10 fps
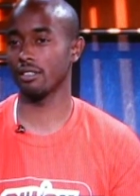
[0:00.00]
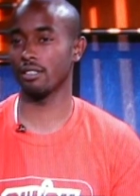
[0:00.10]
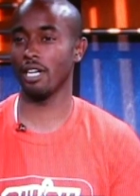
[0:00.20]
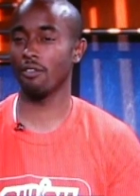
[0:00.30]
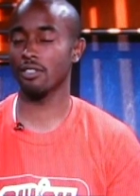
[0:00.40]

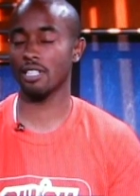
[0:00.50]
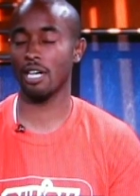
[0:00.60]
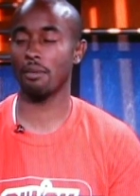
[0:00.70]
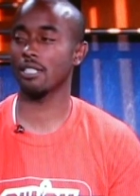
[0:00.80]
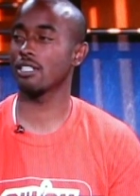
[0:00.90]
And every
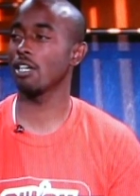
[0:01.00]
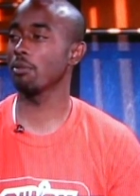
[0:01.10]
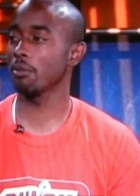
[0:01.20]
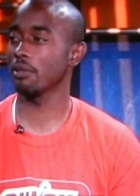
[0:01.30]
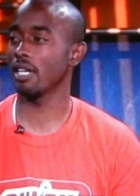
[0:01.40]
time I
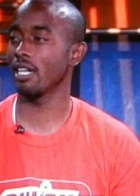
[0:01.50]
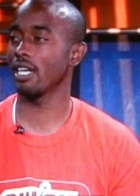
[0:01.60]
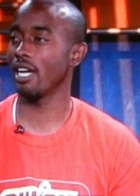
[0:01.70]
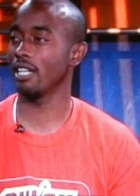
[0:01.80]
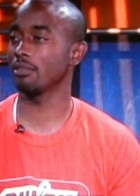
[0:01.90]
tell people that,
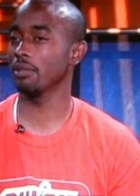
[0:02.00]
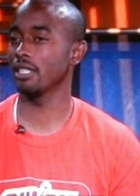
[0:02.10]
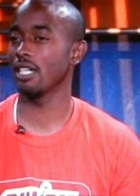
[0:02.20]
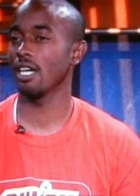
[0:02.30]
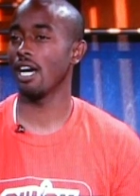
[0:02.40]
they ask
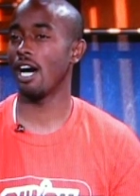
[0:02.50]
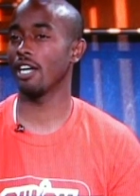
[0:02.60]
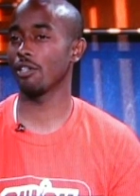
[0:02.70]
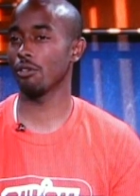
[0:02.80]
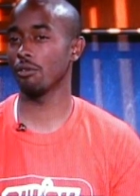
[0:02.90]
me,
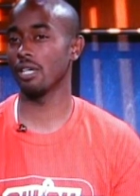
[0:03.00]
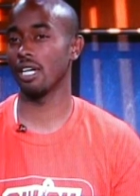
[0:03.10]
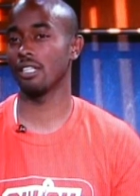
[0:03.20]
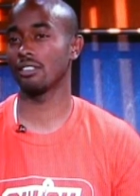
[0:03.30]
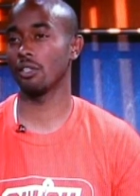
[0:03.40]
how do you do
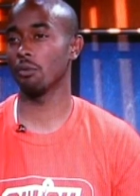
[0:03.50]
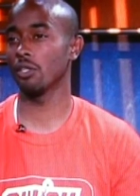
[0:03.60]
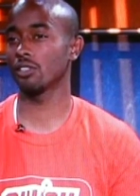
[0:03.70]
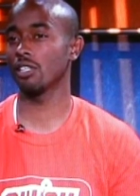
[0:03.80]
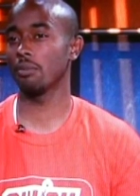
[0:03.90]
that? So
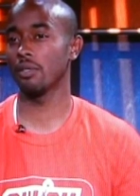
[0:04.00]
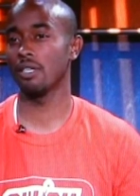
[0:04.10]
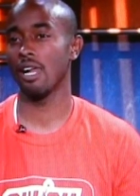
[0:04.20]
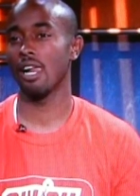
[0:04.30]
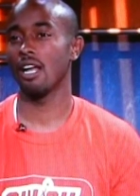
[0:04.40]
real
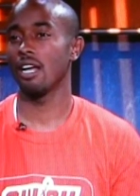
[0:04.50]
simple.